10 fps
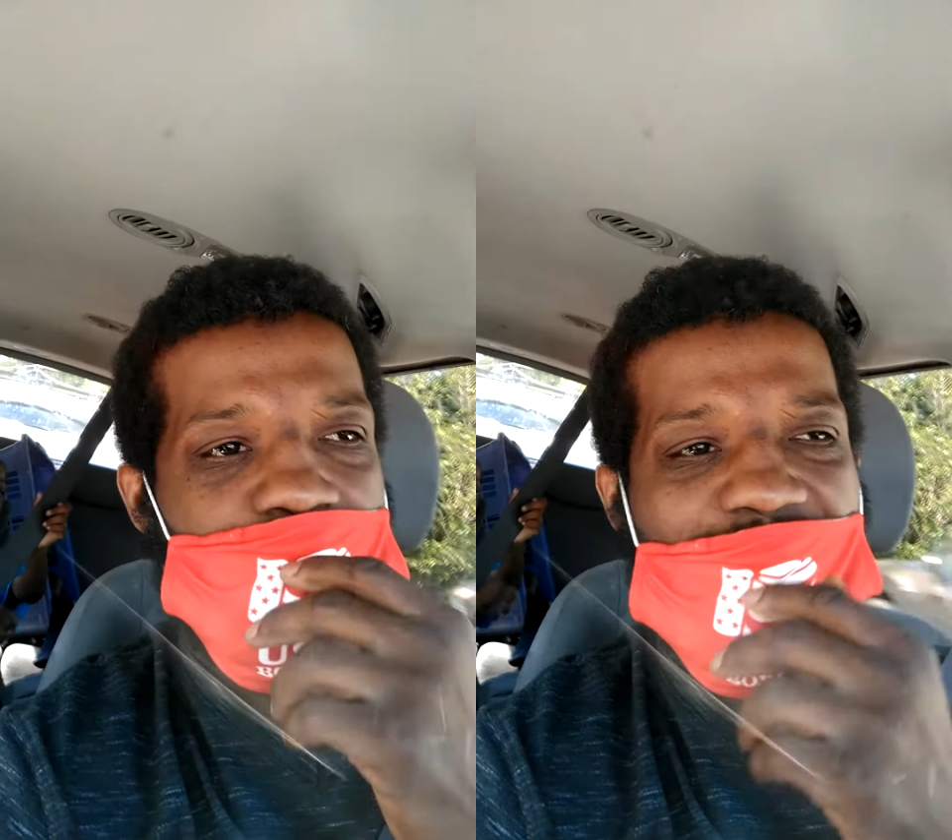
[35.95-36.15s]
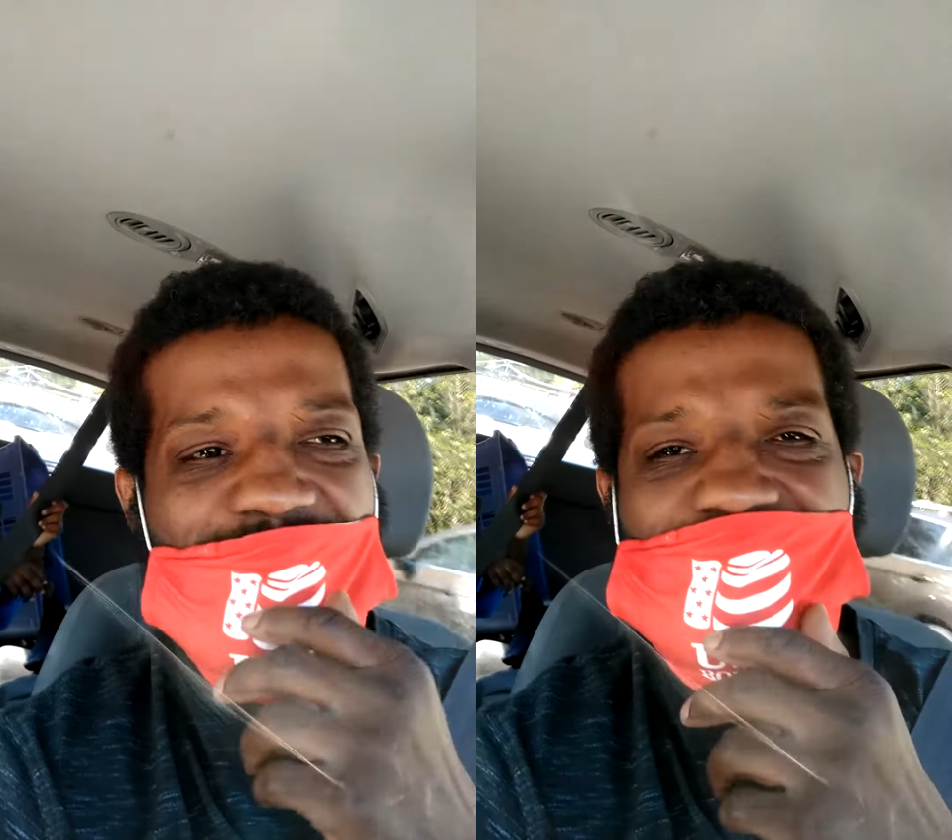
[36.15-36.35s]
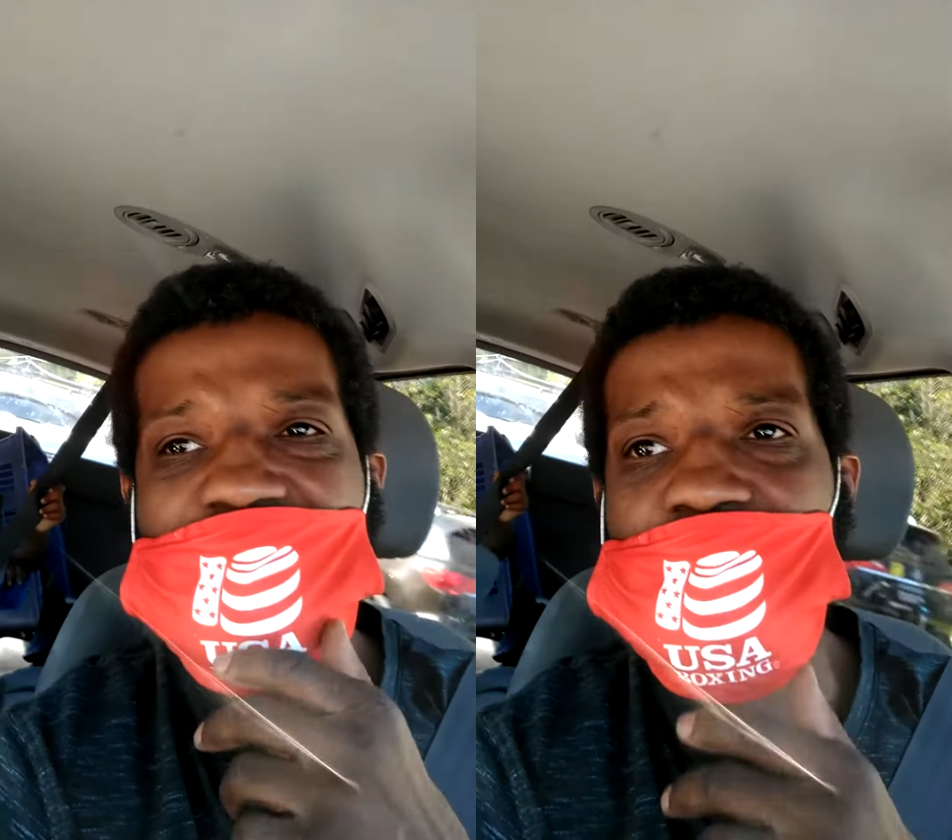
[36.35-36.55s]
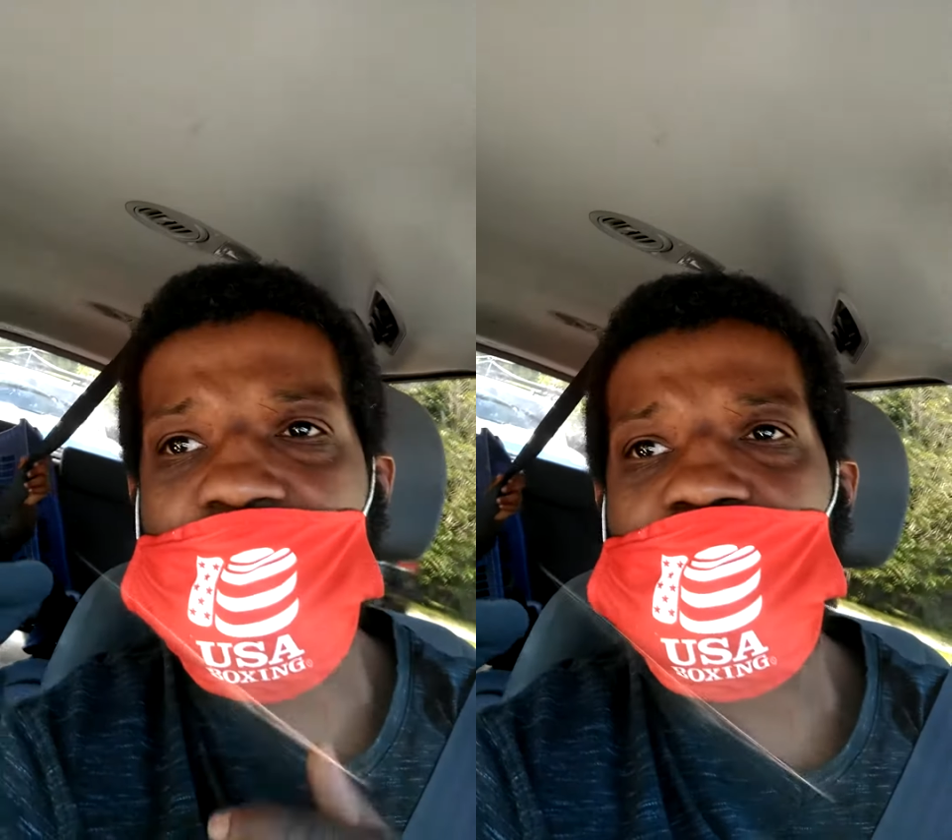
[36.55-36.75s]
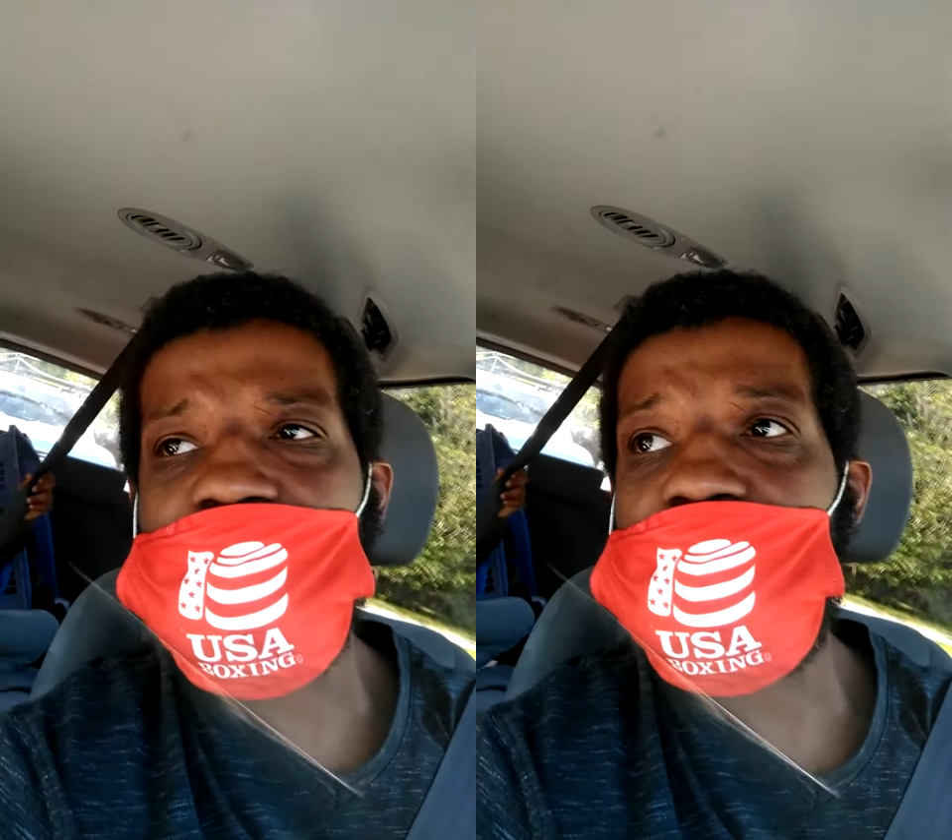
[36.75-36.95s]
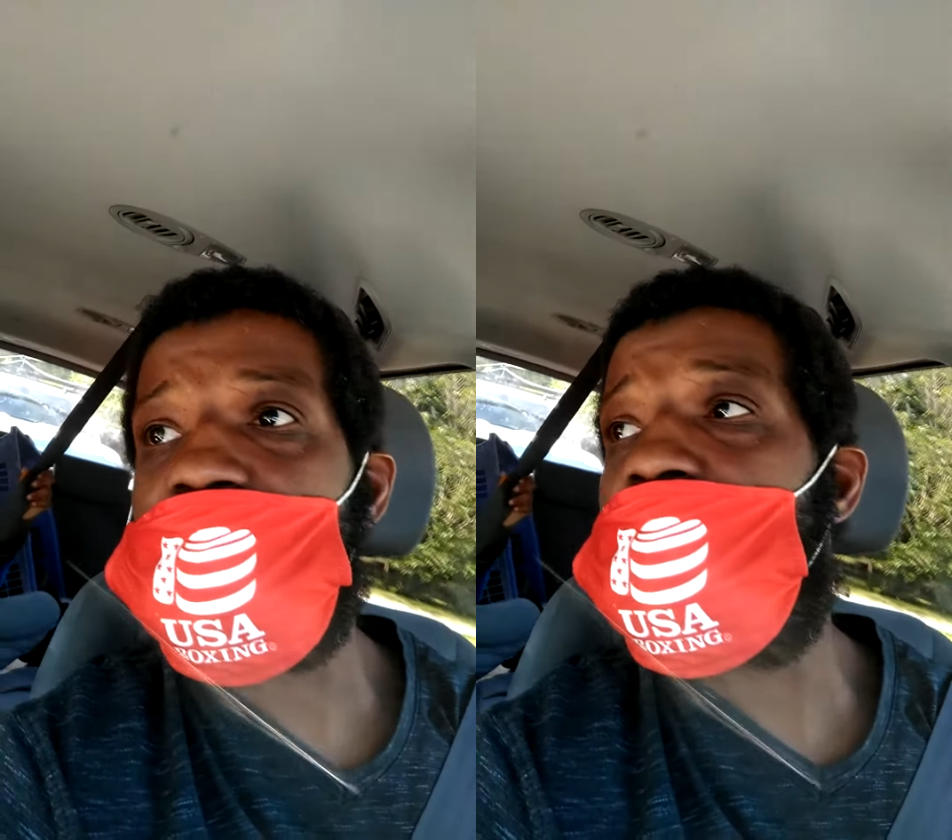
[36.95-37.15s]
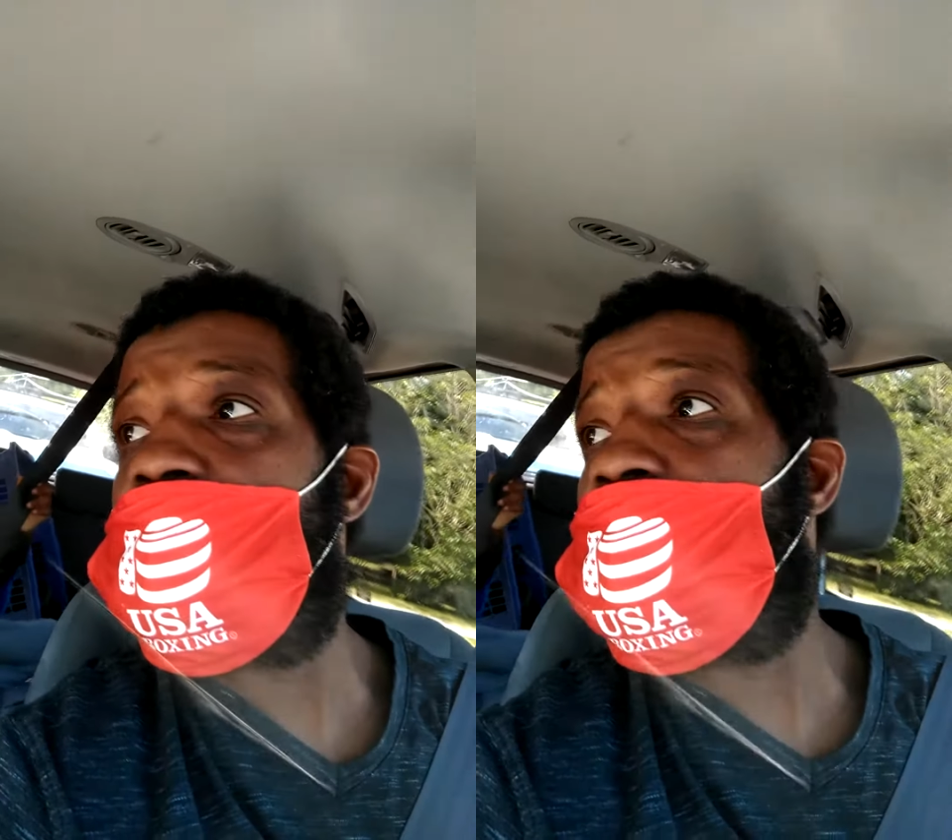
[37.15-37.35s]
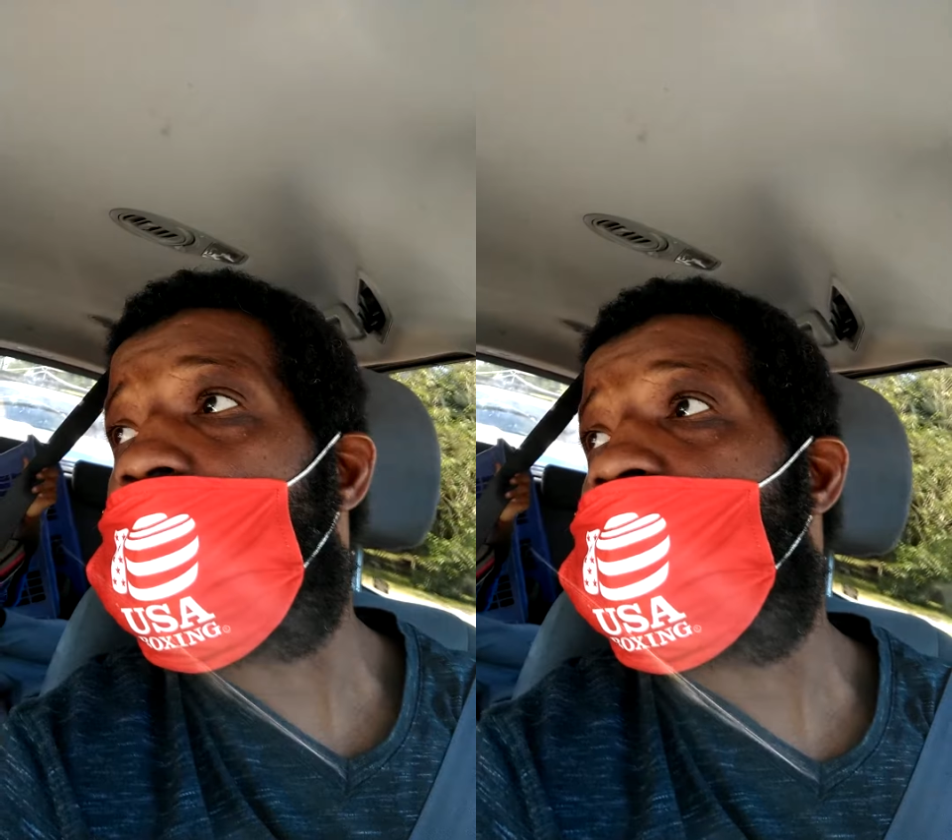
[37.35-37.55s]
Ask him,
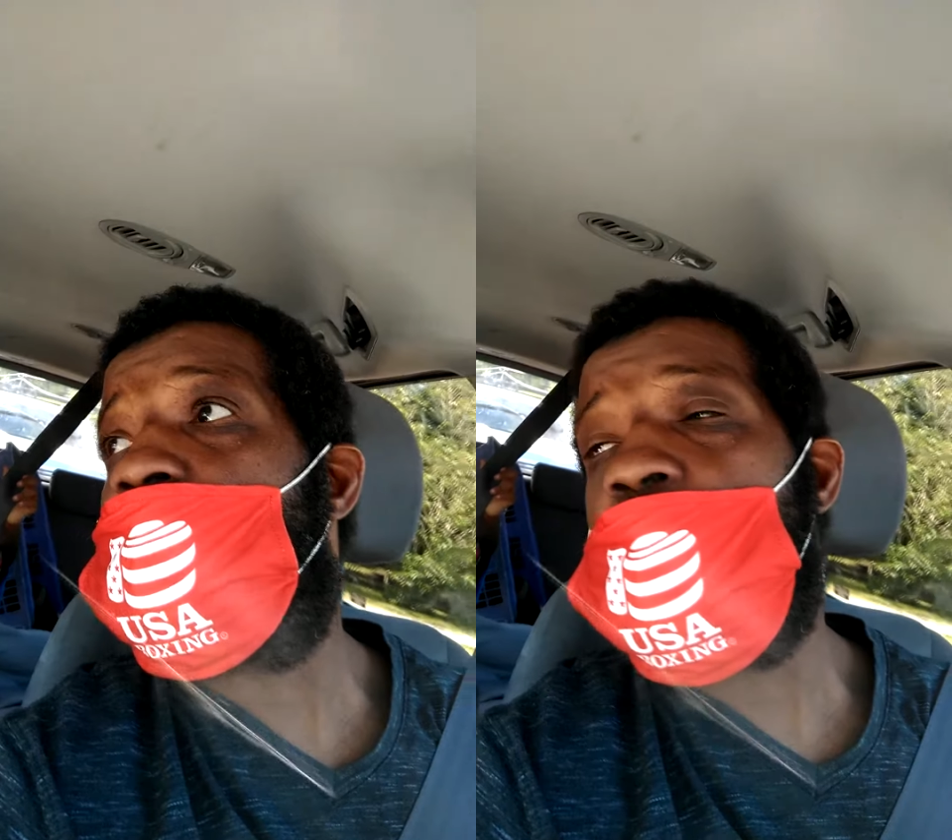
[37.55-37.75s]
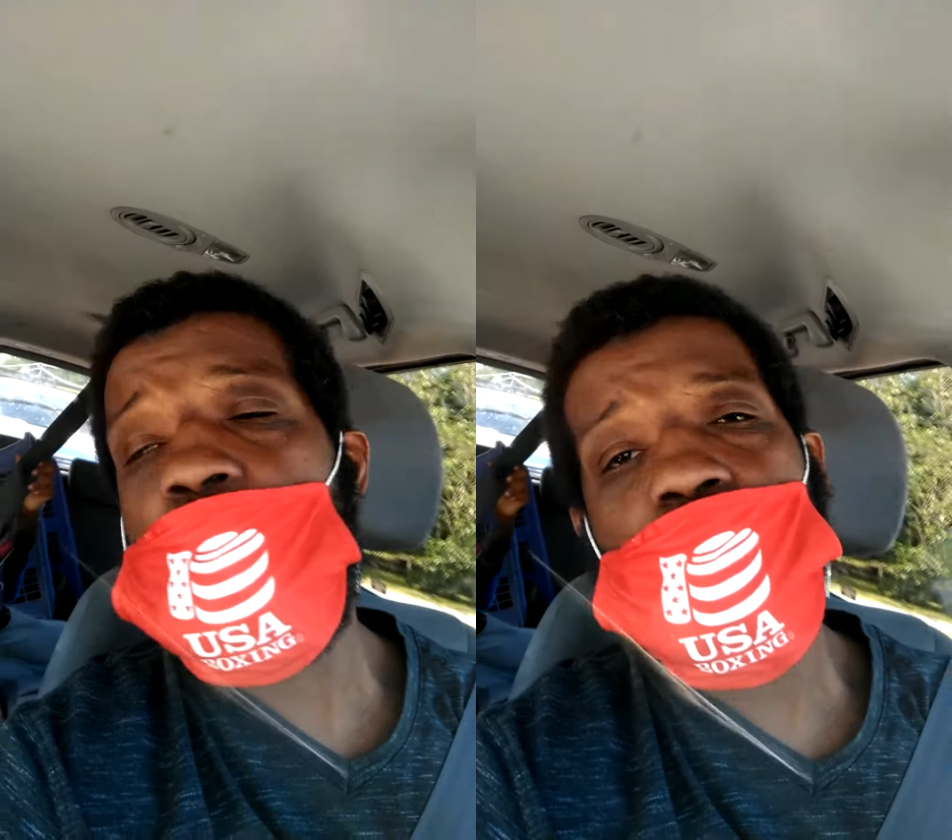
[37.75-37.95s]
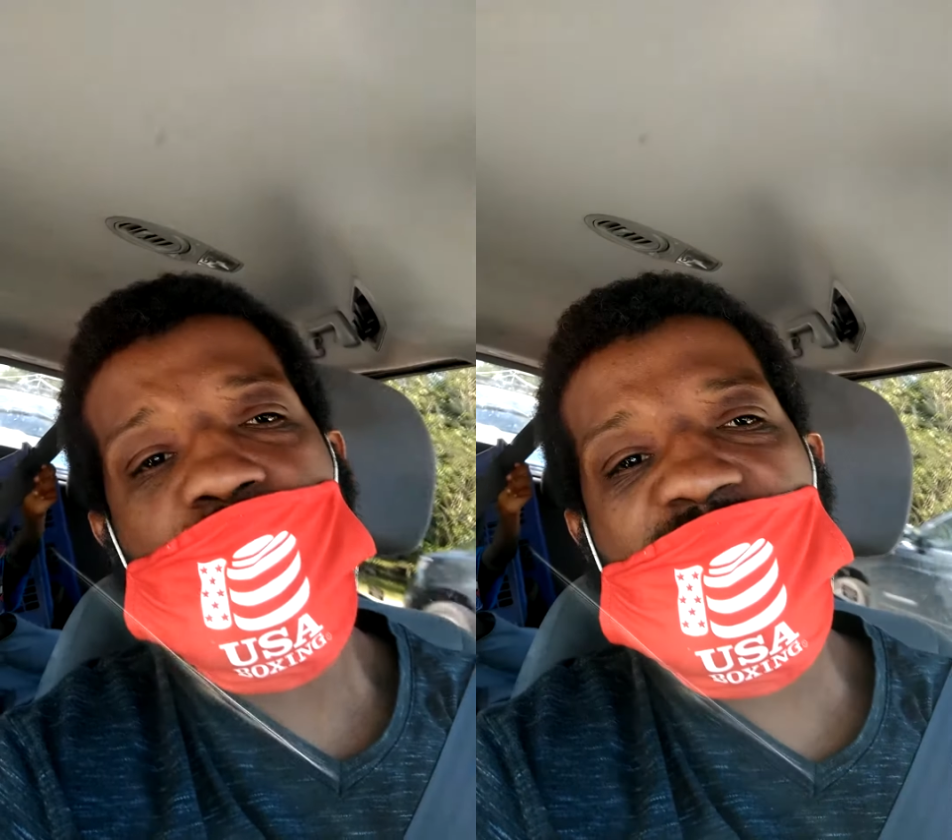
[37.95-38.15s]
would